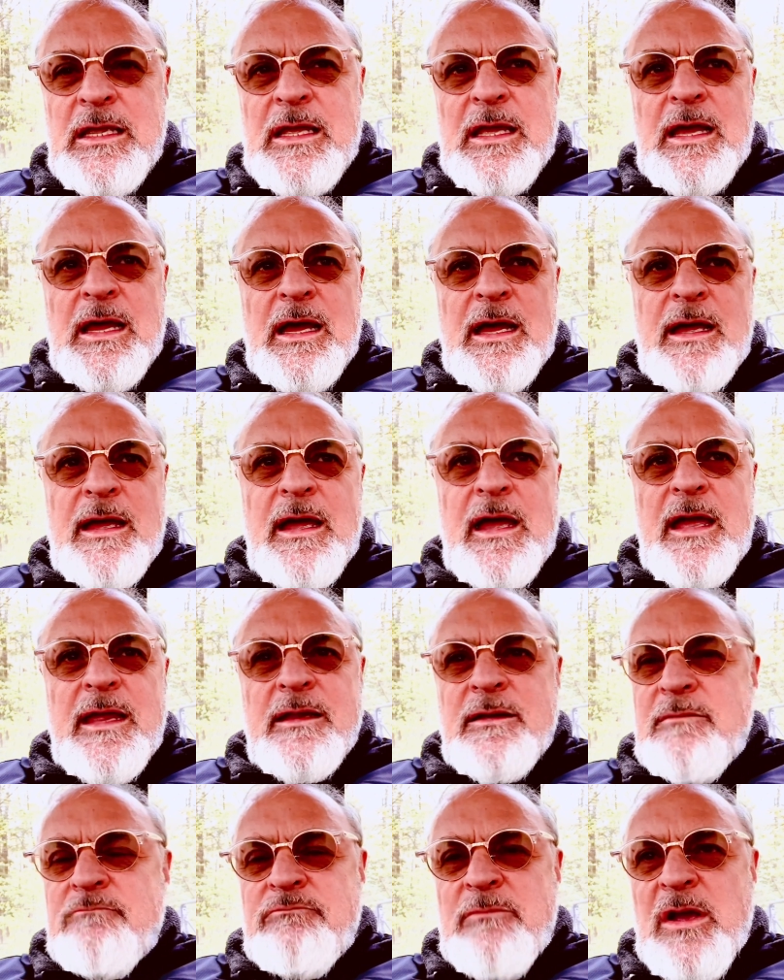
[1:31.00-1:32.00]

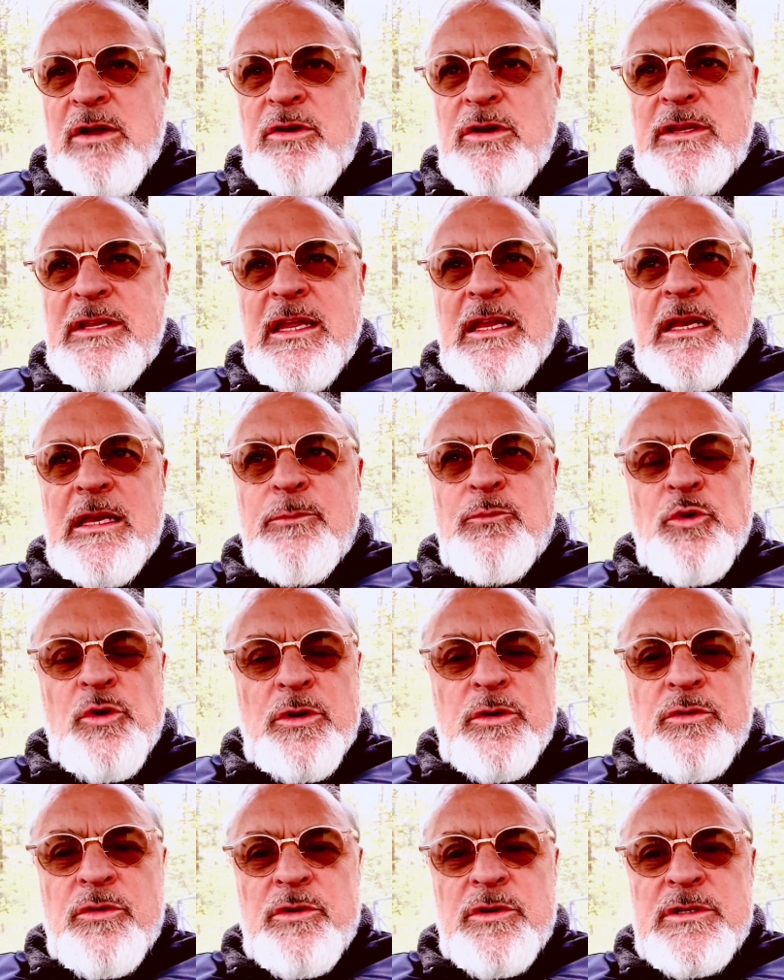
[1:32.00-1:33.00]
I'm not going to take any more
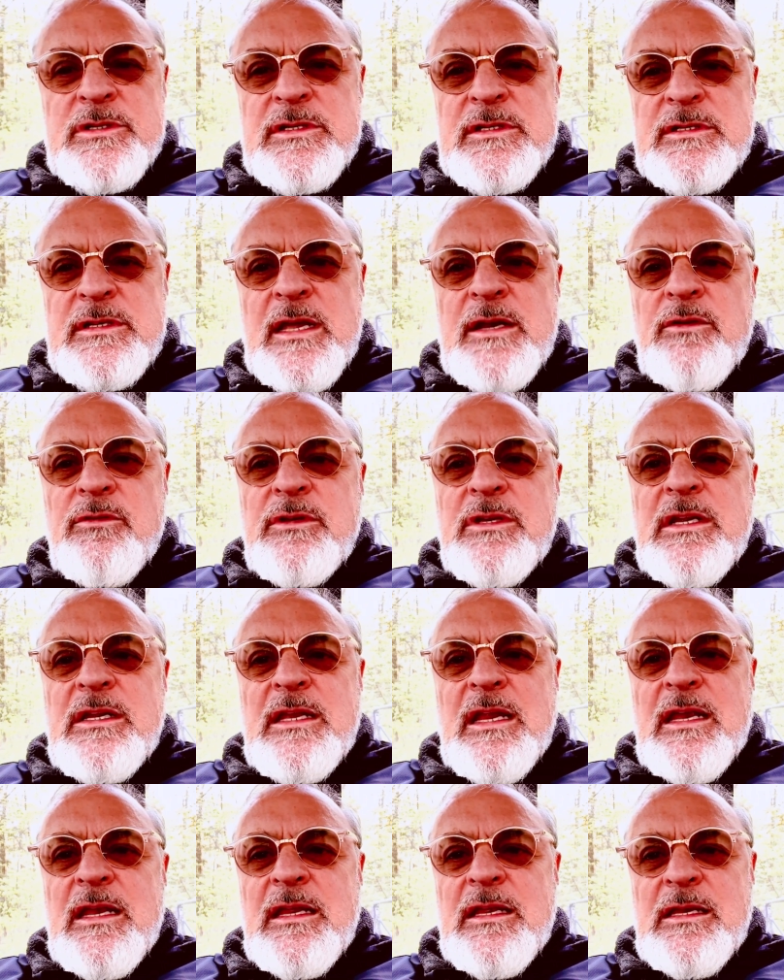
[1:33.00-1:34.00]
courses. I don't need
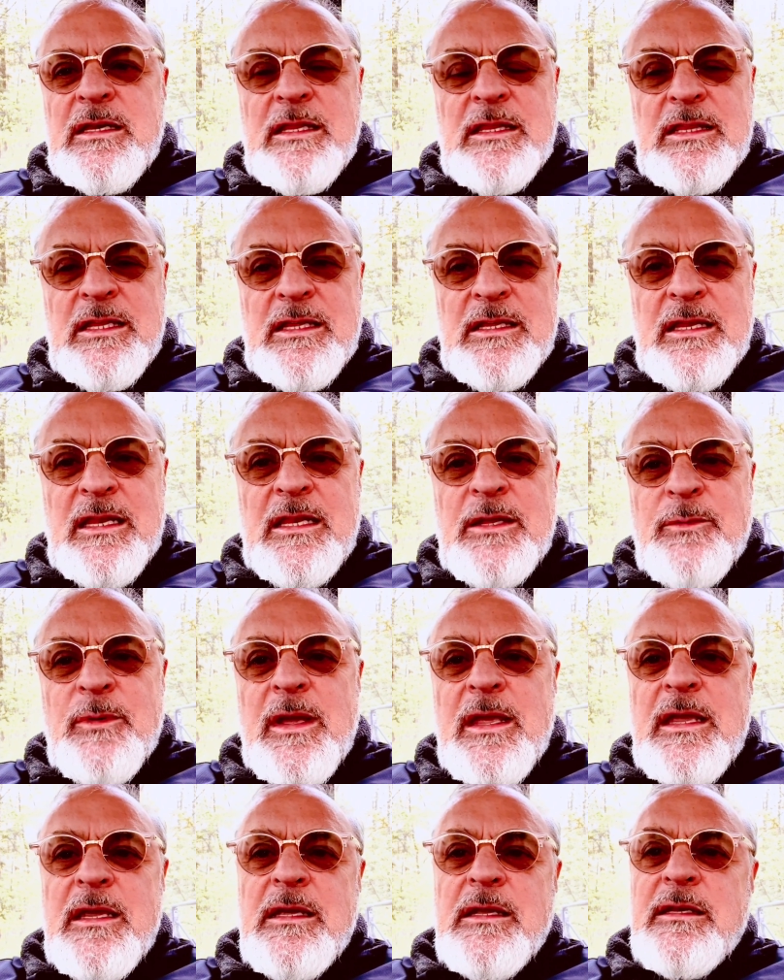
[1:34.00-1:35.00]
anything
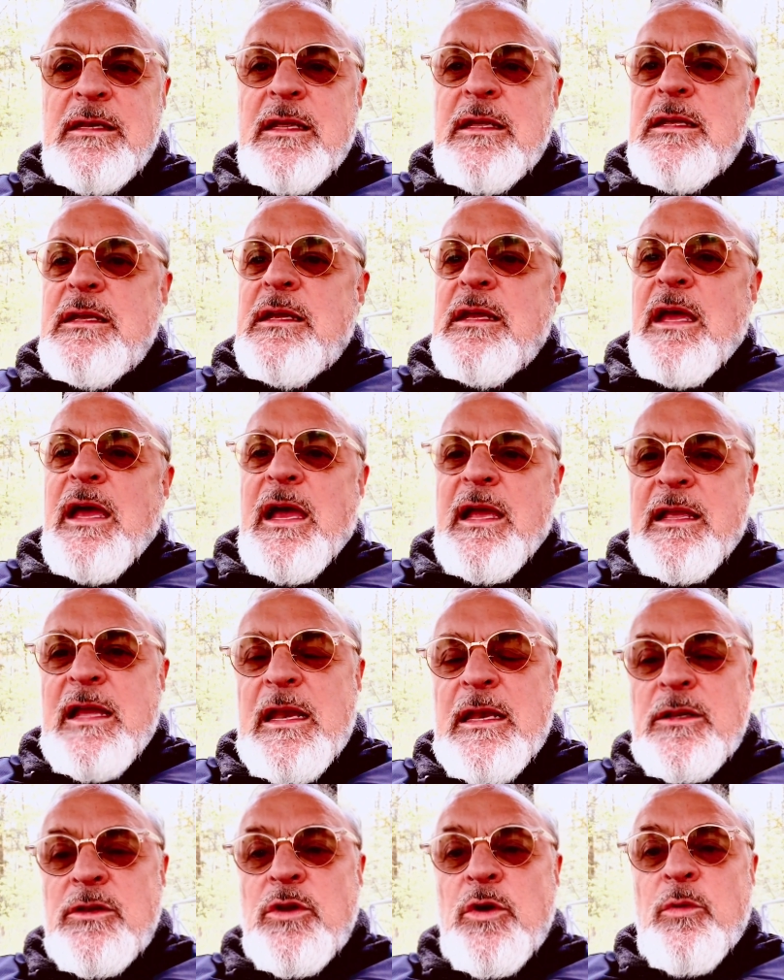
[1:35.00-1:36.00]
anyway, and I
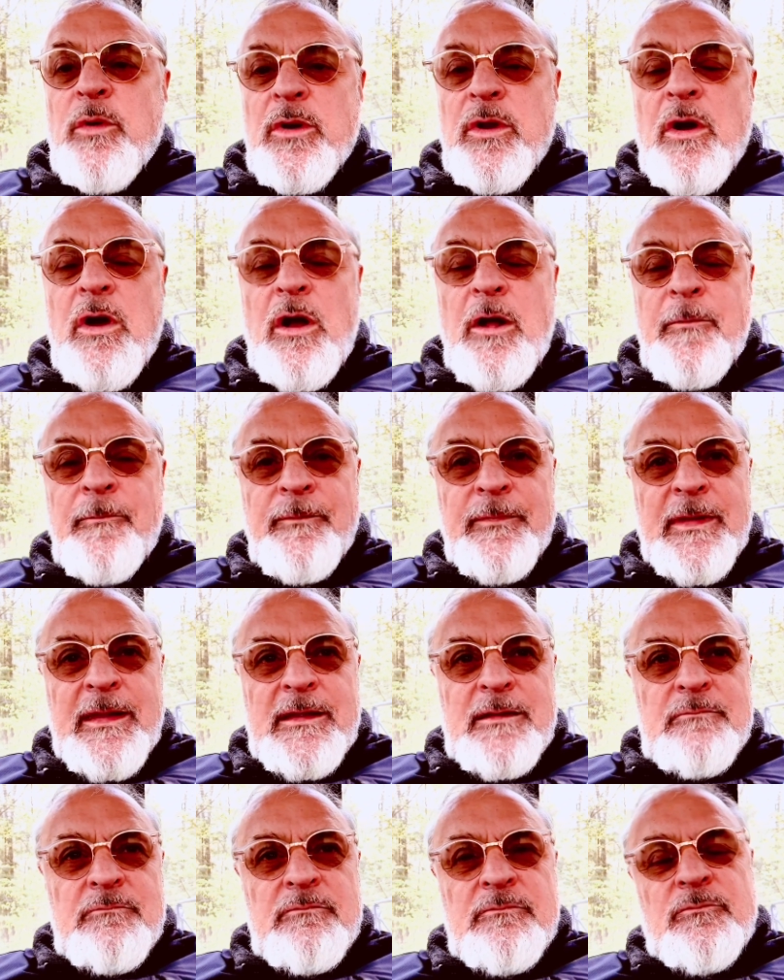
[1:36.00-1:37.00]
kind of know it all,
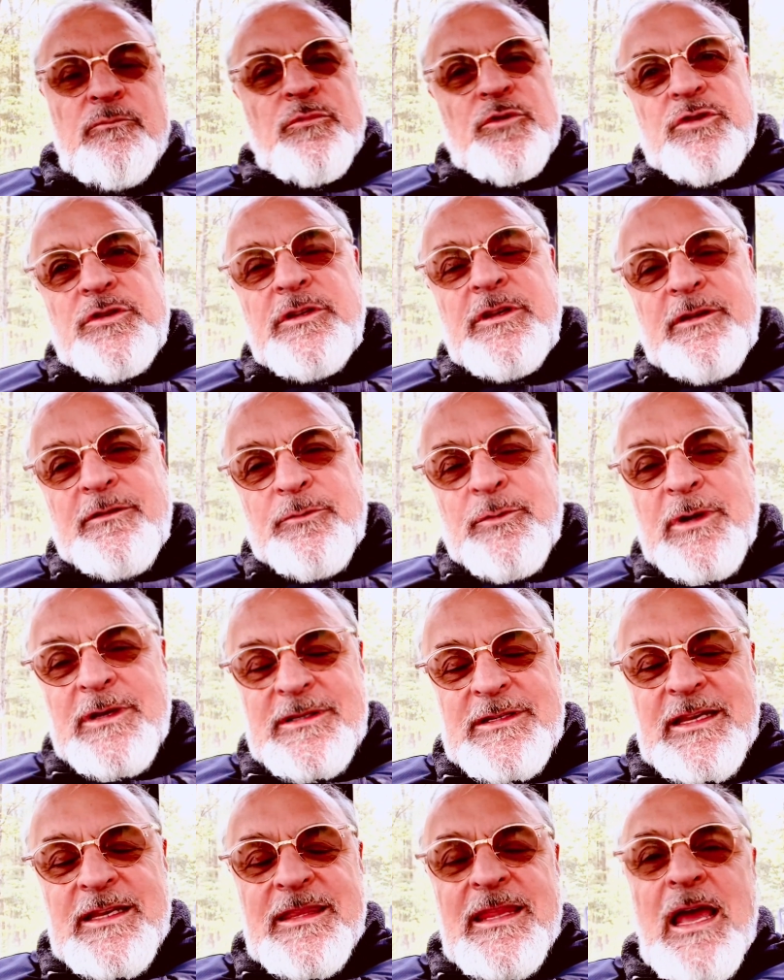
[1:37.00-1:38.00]
which he didn't quite
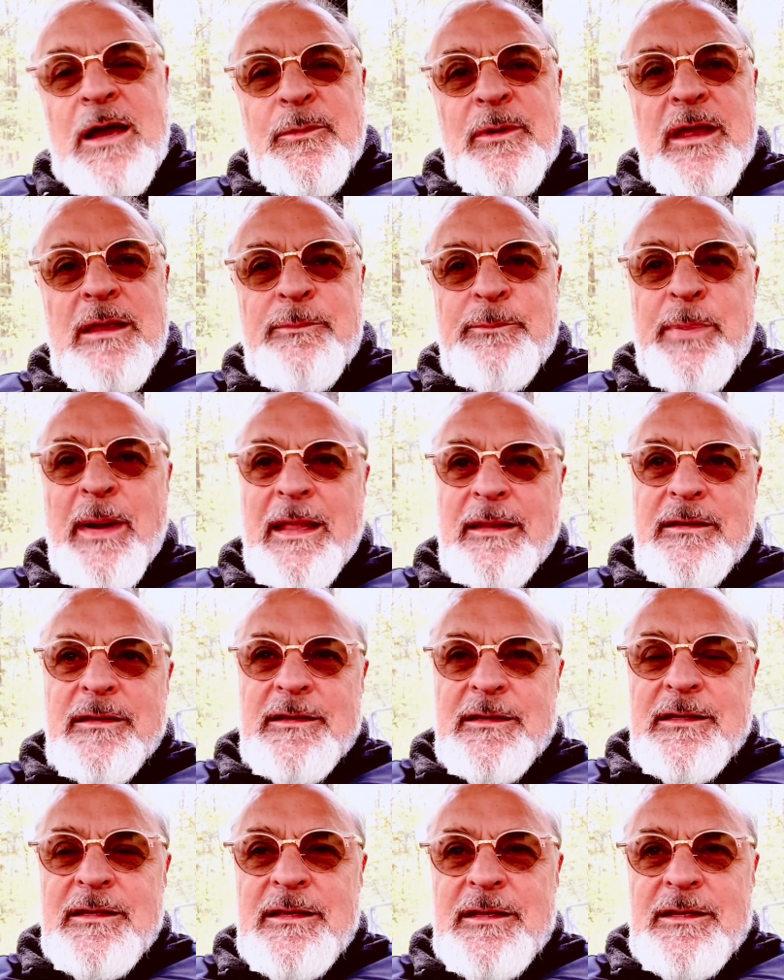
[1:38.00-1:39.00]
say it that way, but
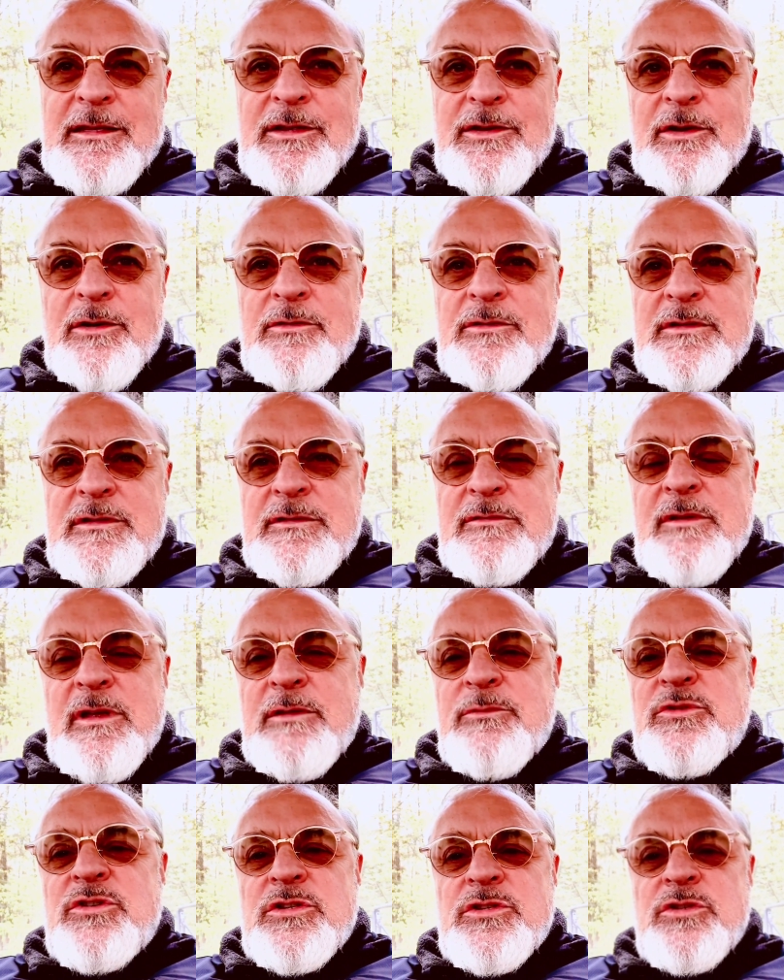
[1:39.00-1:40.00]
you know, he
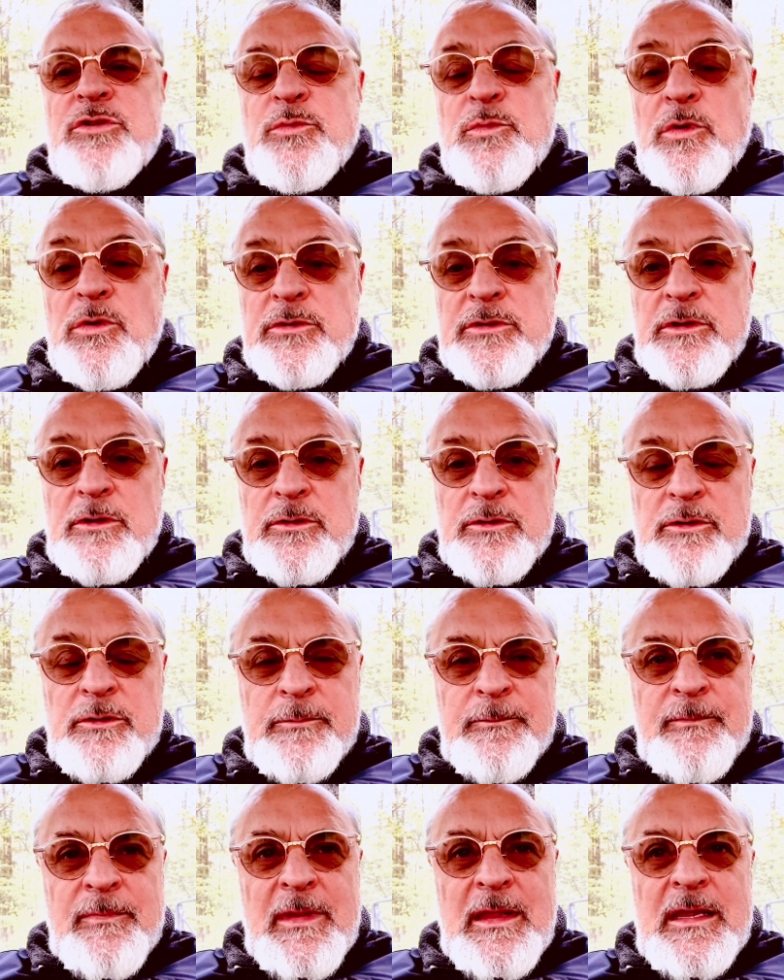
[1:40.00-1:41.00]
was just too old to learn,
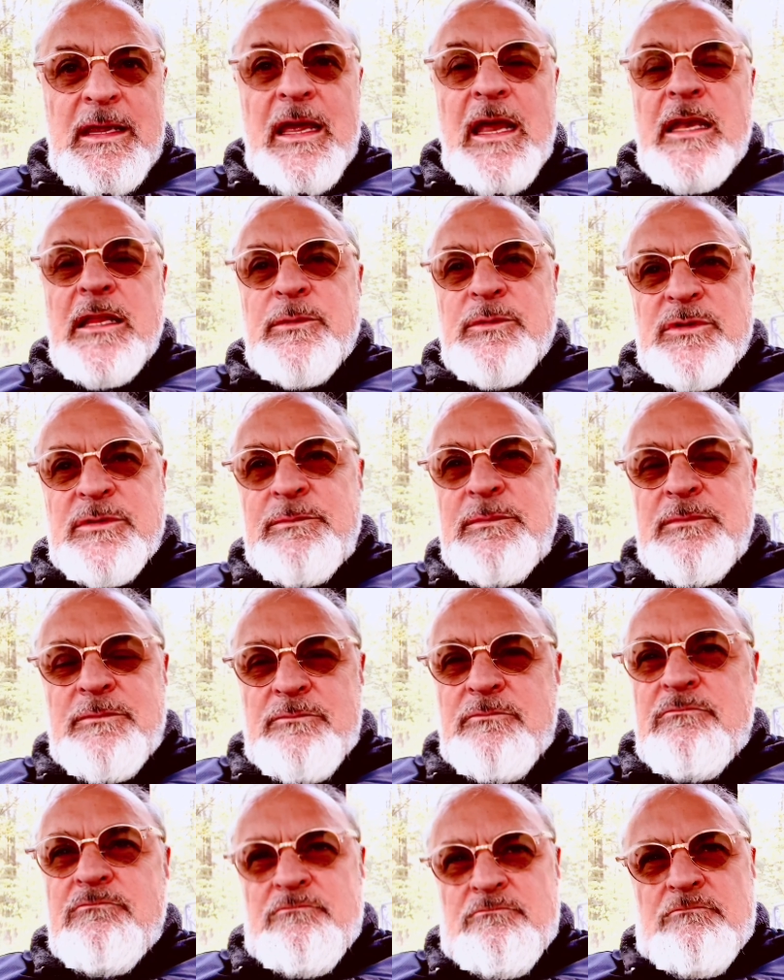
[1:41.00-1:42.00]
and he was
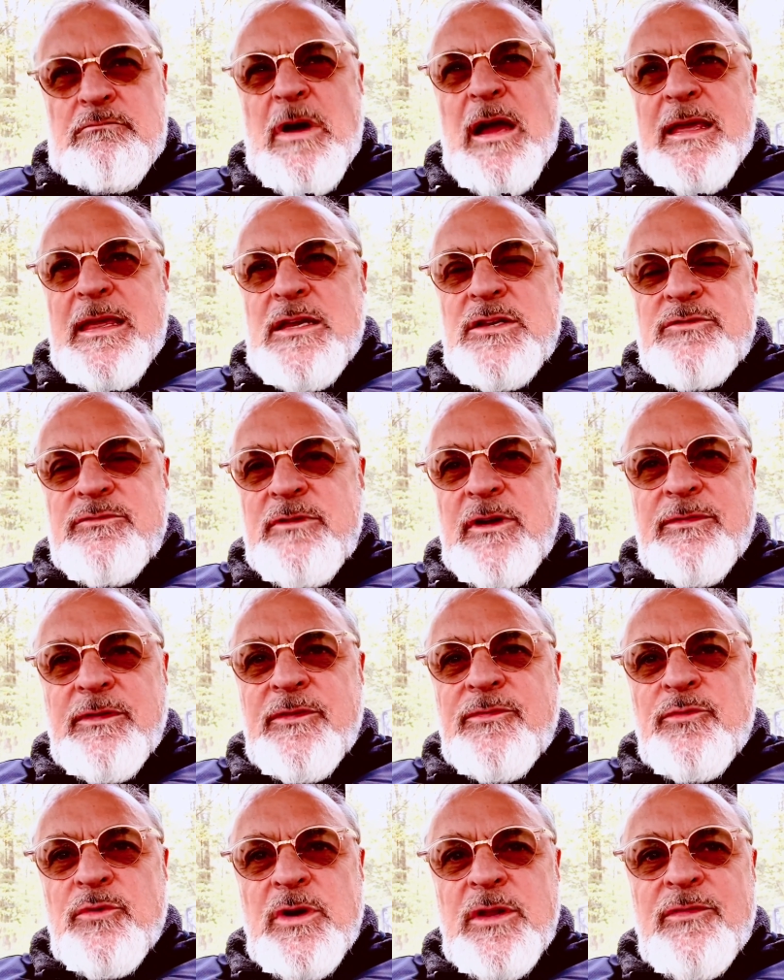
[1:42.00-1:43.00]
my age, roughly
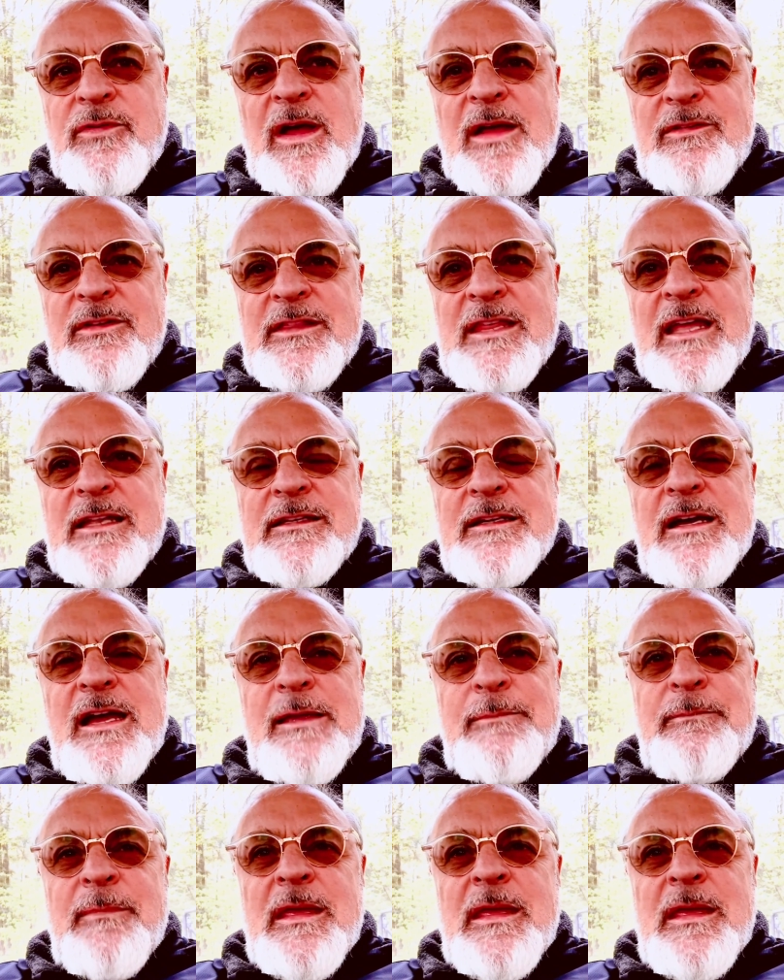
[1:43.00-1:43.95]
45 at that time.